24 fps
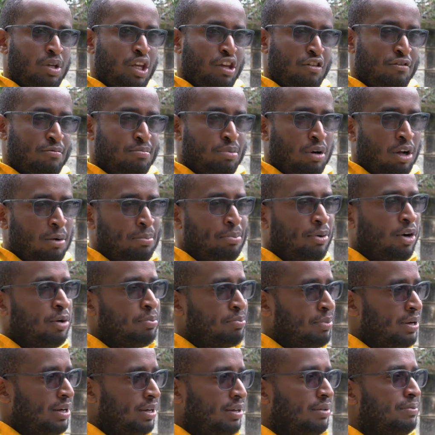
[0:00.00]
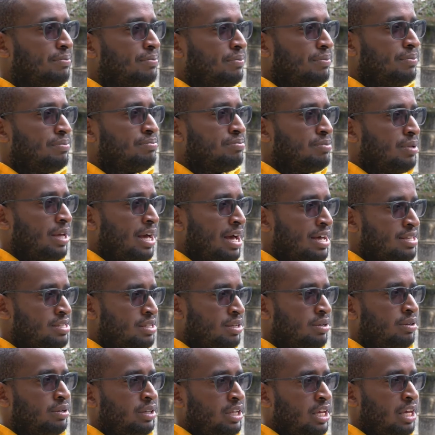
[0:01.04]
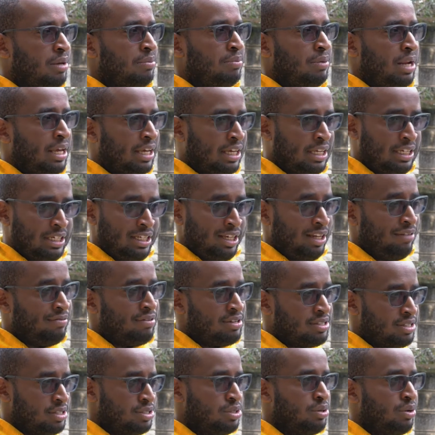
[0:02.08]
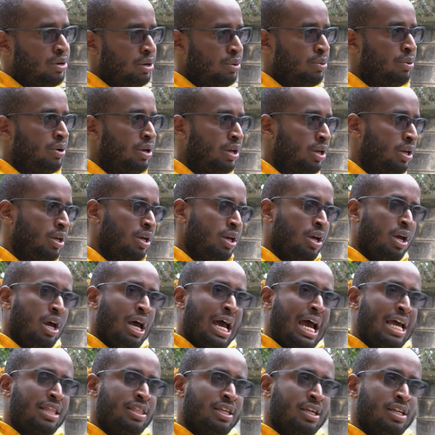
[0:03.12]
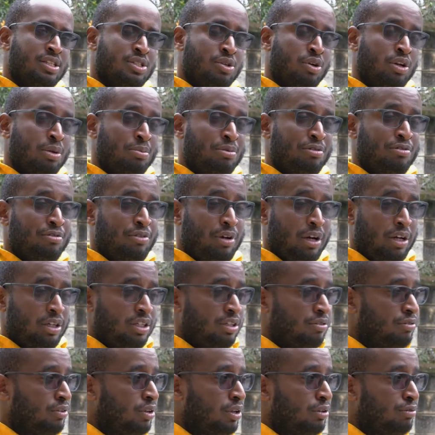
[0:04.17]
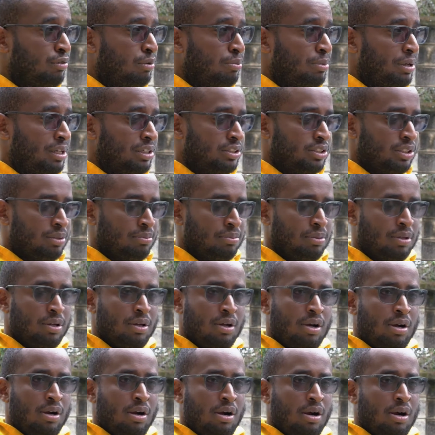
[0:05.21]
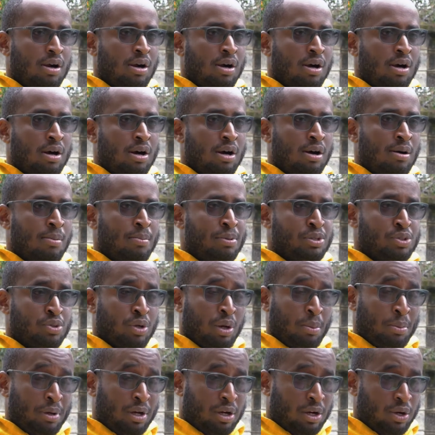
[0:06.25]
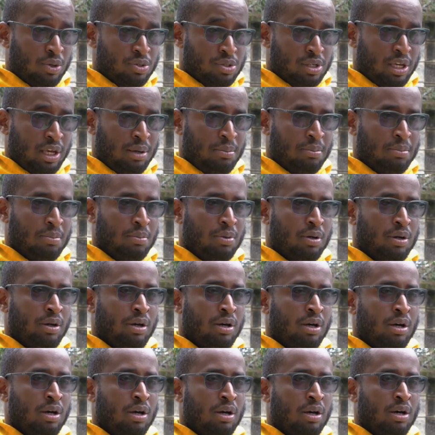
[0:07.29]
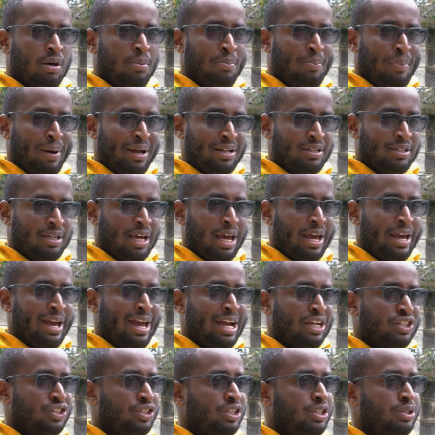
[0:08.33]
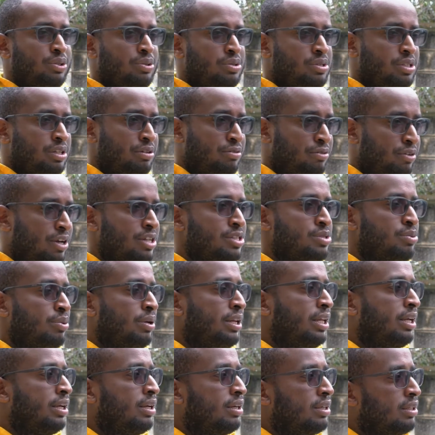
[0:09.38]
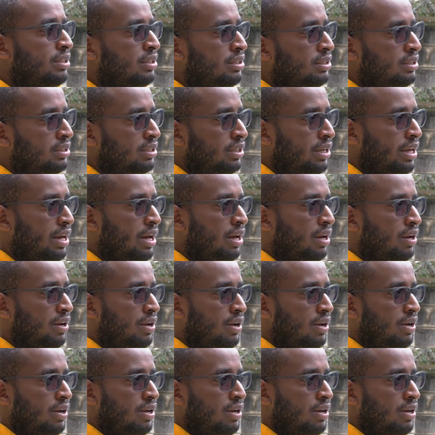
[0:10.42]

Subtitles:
if Paul Pogba has a good game, like he did versus Uruguay, I think it's going to be very difficult for Belgium. It's going to be a close game, but I actually do see France winning. Yeah.